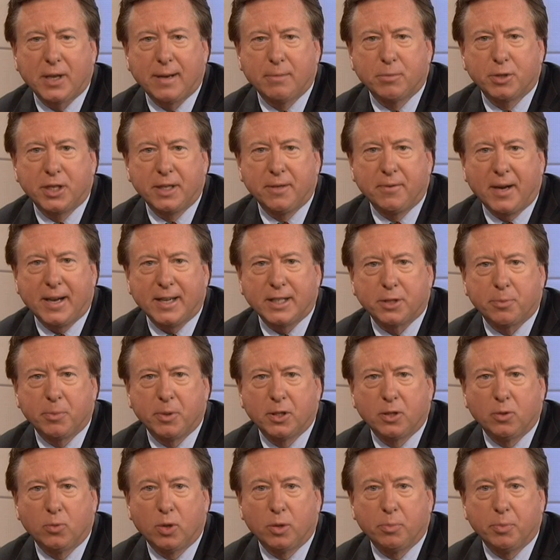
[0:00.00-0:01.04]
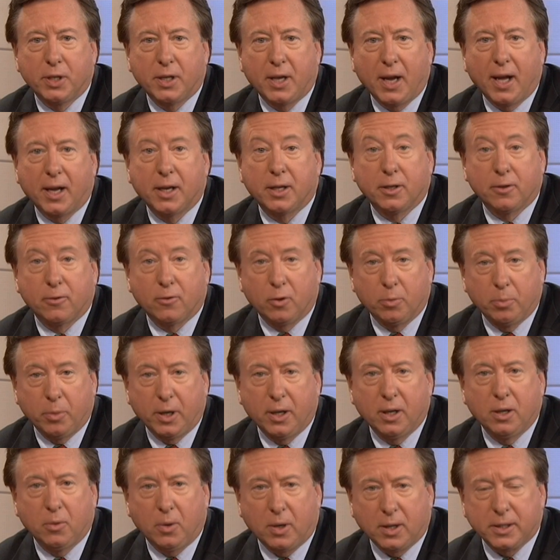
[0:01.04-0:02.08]
I'm Steve Highsmith, and with me, candidate for
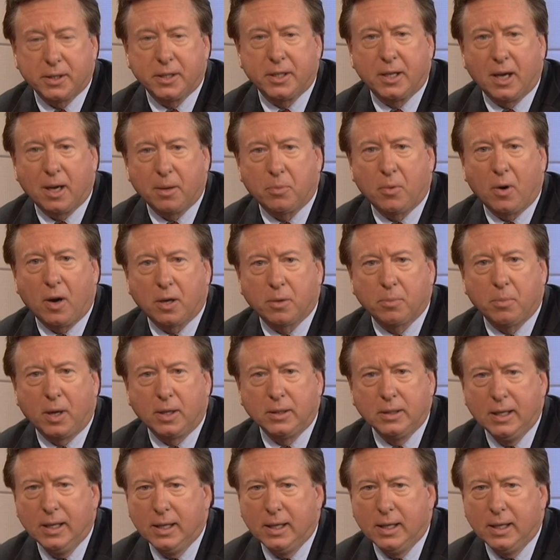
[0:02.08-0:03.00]
mayor Wali Diop Rahman.